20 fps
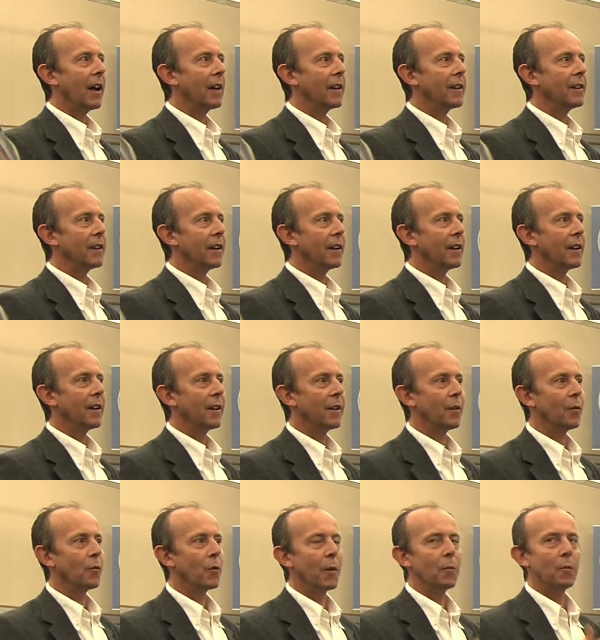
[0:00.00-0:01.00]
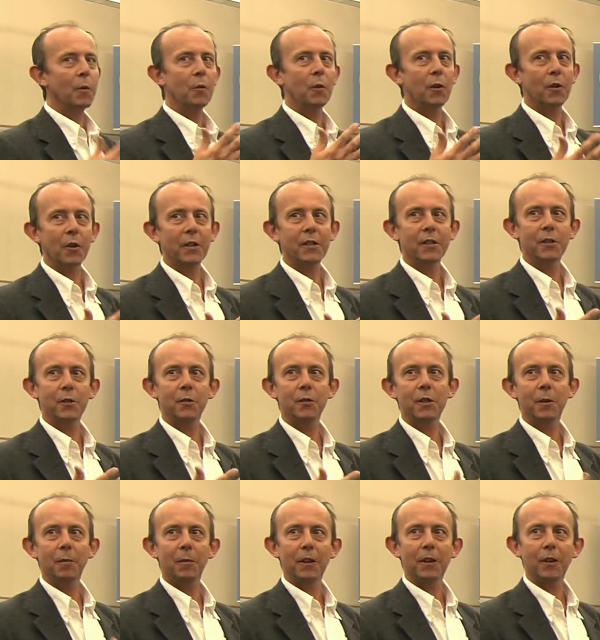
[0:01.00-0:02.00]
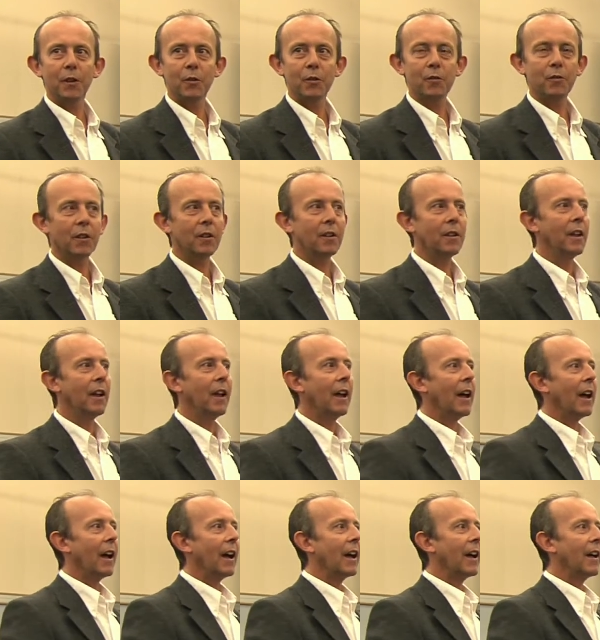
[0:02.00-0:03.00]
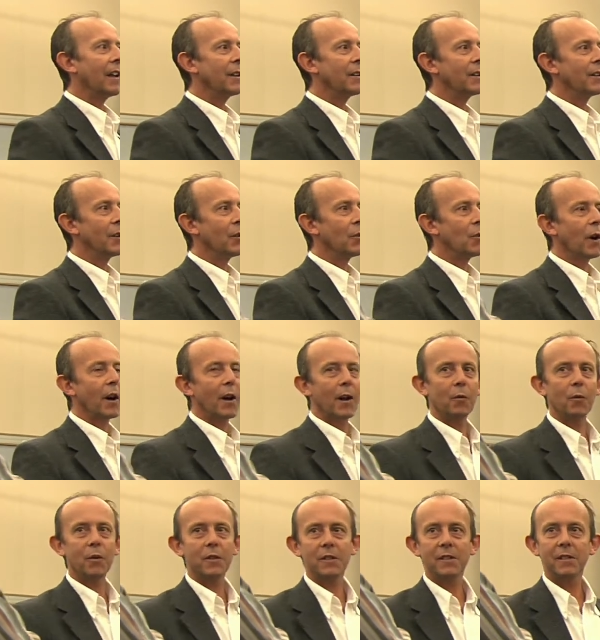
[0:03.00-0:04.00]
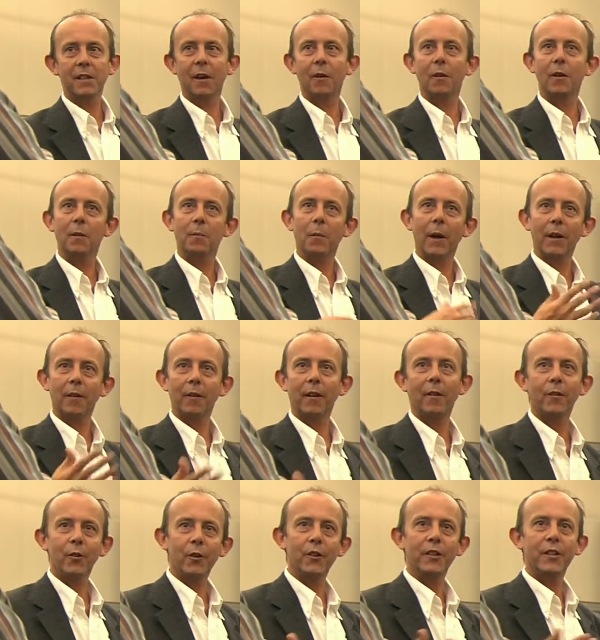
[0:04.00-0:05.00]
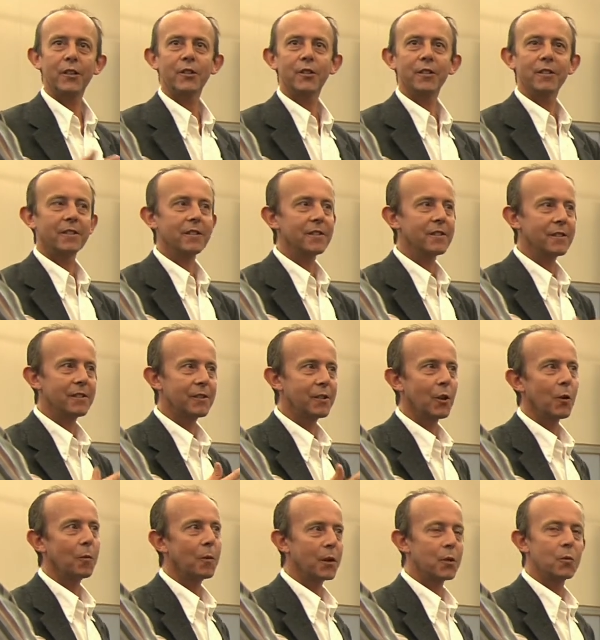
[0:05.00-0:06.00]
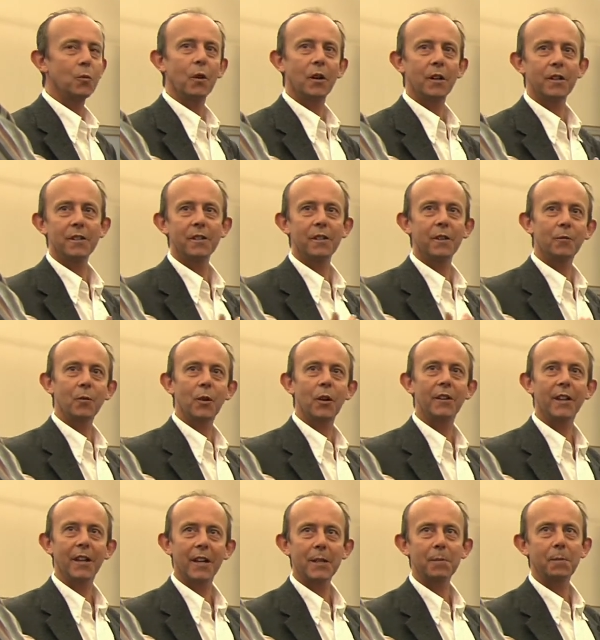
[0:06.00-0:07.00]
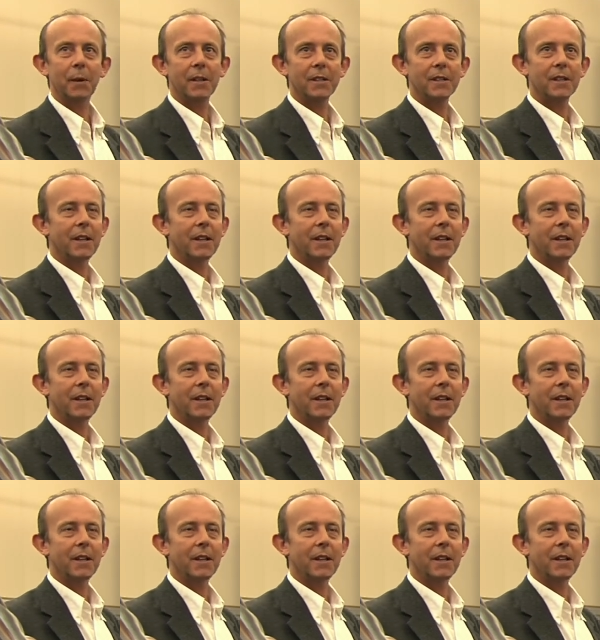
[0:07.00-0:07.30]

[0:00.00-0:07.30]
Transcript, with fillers: And uh, when we were going to do something useful, and uh, why was our background conditions so much worse than what they expected,